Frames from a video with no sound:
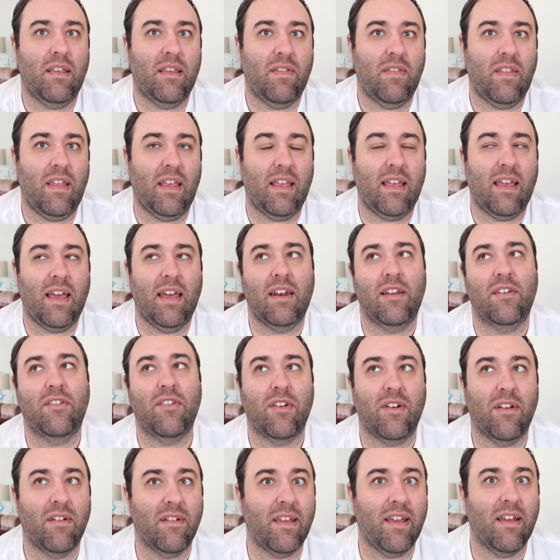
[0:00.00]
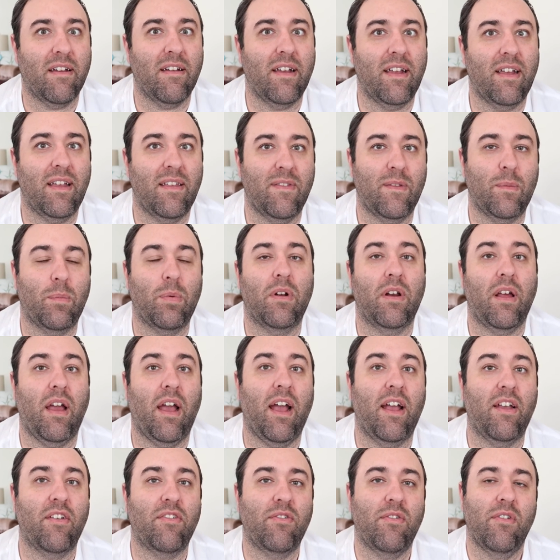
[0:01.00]
they kind of turned on Gary and supported
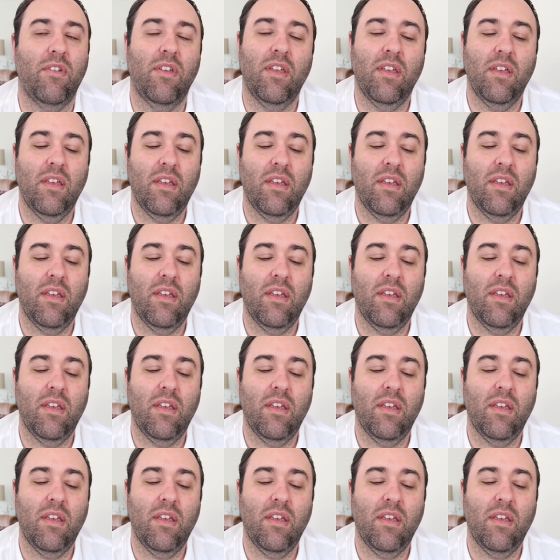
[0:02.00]
Ash.